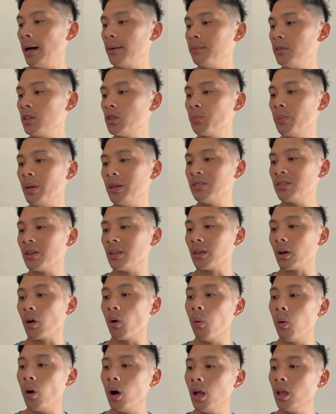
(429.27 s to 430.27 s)
just based on the
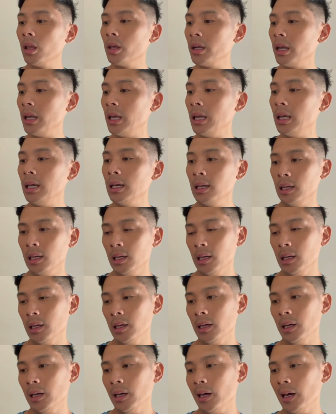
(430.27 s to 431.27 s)
quality,
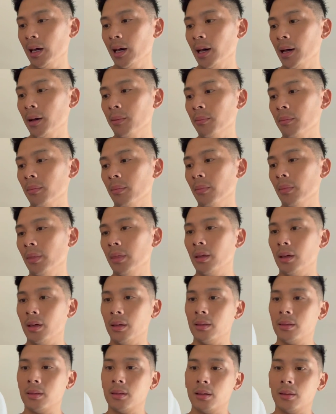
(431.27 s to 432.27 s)

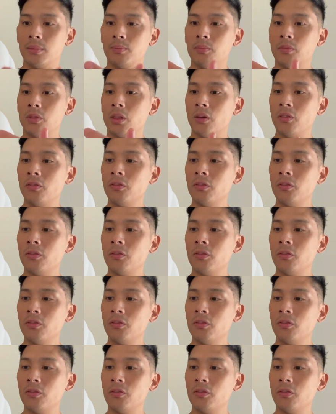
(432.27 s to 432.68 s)
the